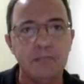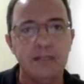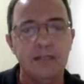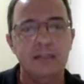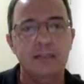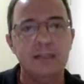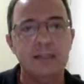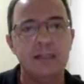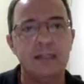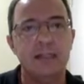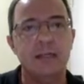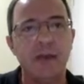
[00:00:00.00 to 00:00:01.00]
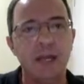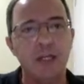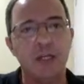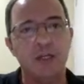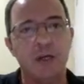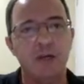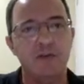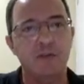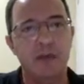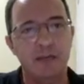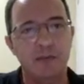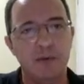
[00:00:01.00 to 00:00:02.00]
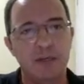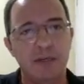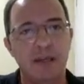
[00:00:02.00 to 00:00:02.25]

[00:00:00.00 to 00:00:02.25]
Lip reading: this erasure of memory